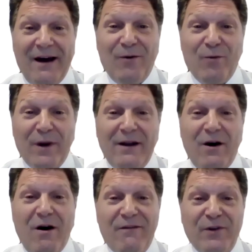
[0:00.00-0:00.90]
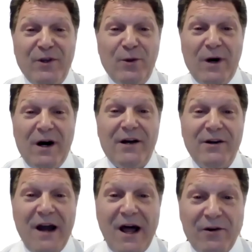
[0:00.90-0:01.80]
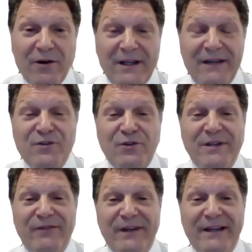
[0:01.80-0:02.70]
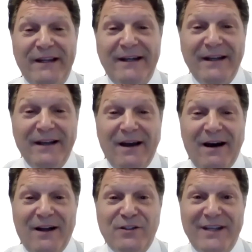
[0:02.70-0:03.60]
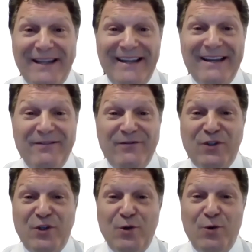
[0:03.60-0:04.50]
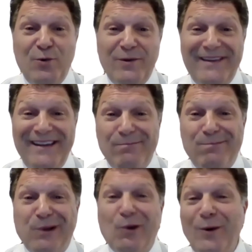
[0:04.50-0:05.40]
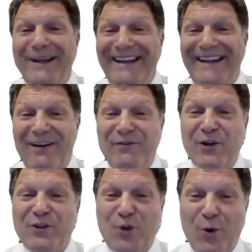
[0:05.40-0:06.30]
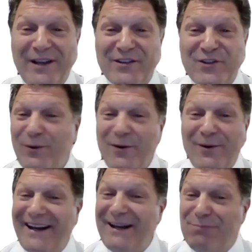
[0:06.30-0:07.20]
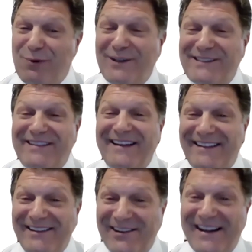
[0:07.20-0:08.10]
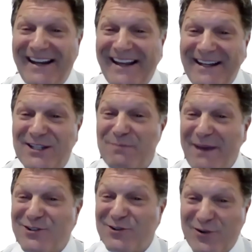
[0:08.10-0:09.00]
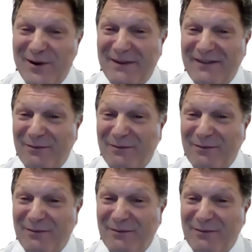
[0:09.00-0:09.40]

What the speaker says: We're going to offer you a $100 gift certificate to give to the employee of your choice. So we don't want any employees to think that you're getting any special treatment for